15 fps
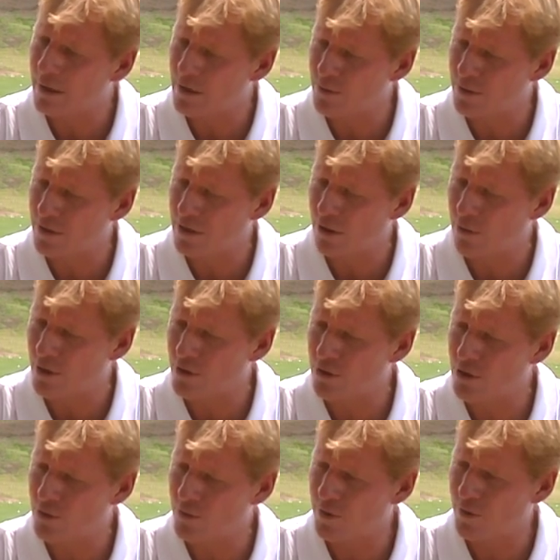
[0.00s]
As we did our
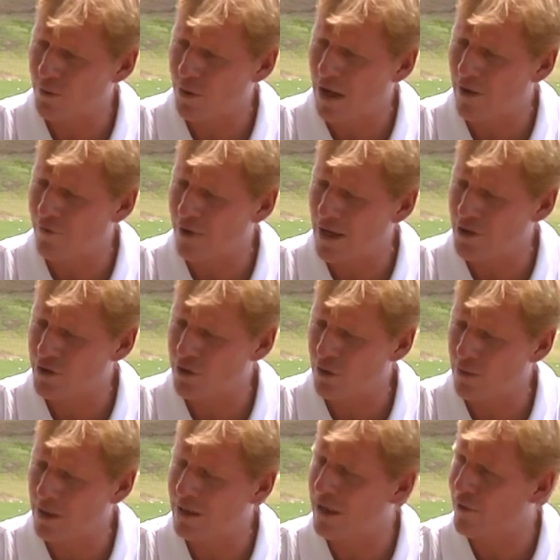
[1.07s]
research with Ralph last
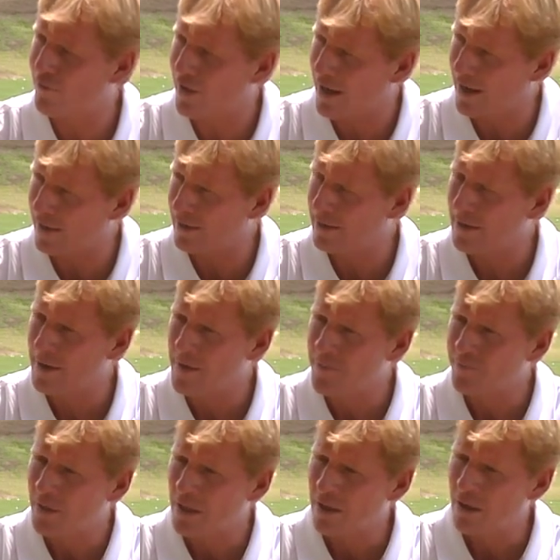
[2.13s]
year, we identified
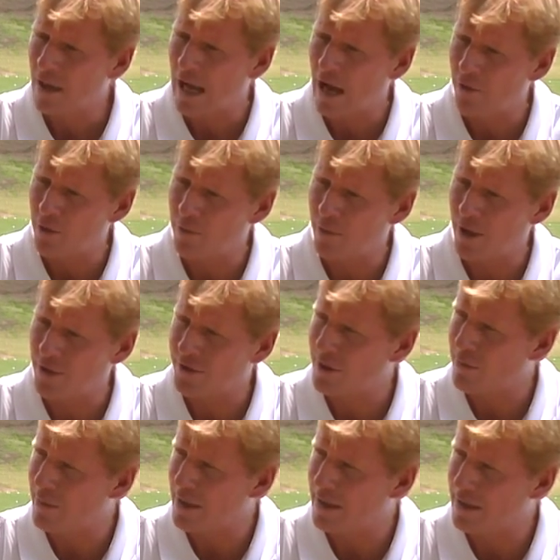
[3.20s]
how the butt,
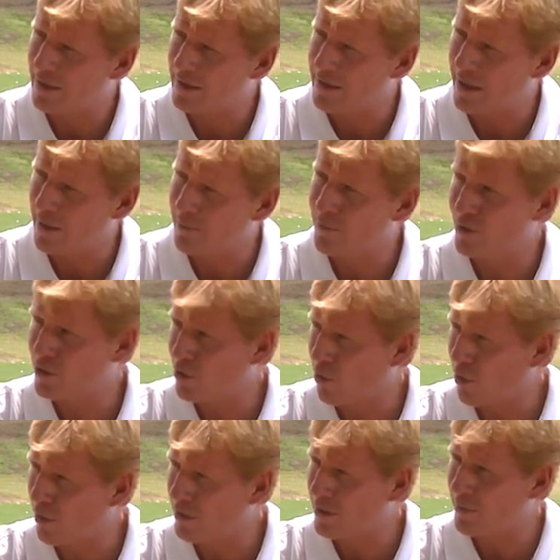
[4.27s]
the mid, and the tip, the
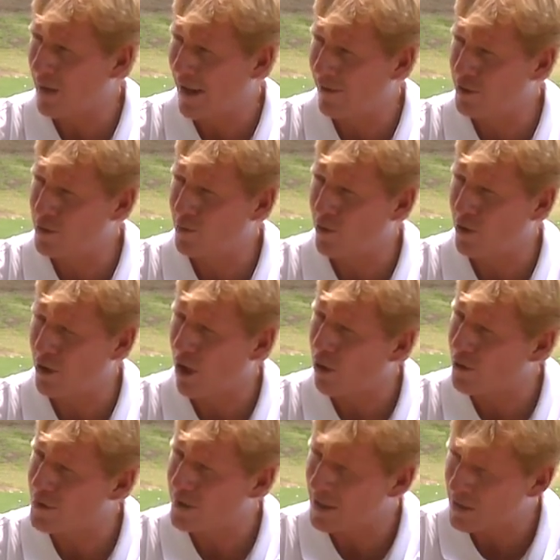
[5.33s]
torque, the balance point, all
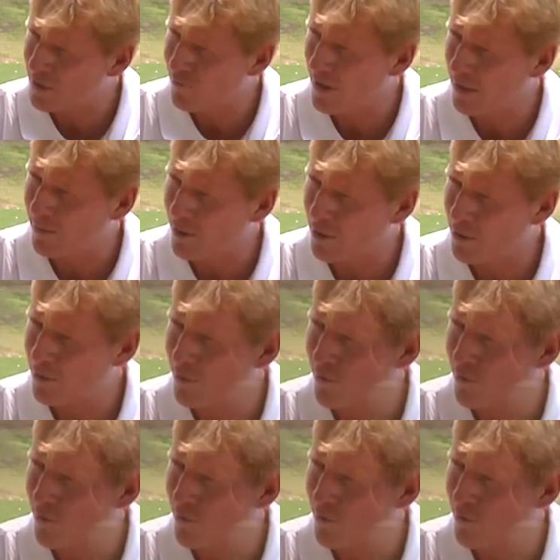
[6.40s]
those things affect player